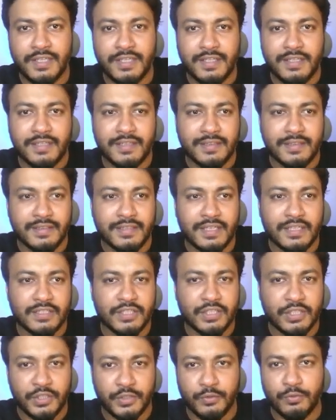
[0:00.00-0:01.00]
that
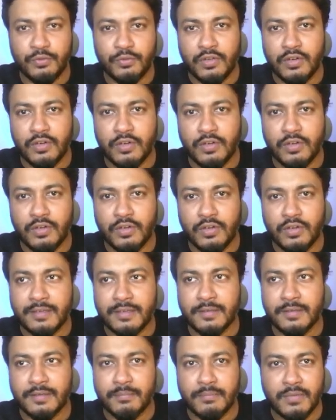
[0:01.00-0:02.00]
you're gonna make
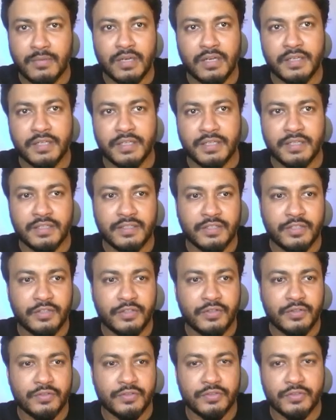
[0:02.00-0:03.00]
money
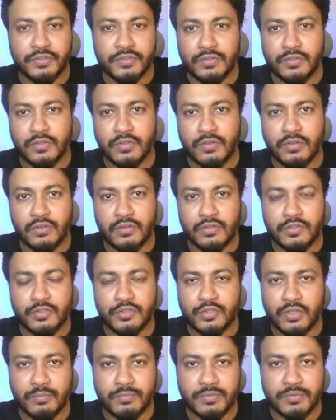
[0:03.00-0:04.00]
using your
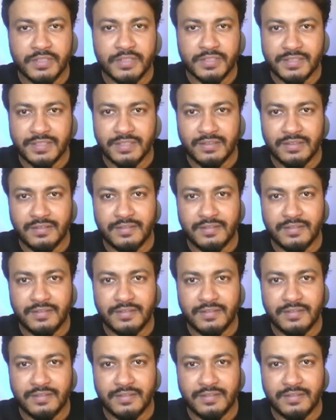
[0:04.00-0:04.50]
soft skill.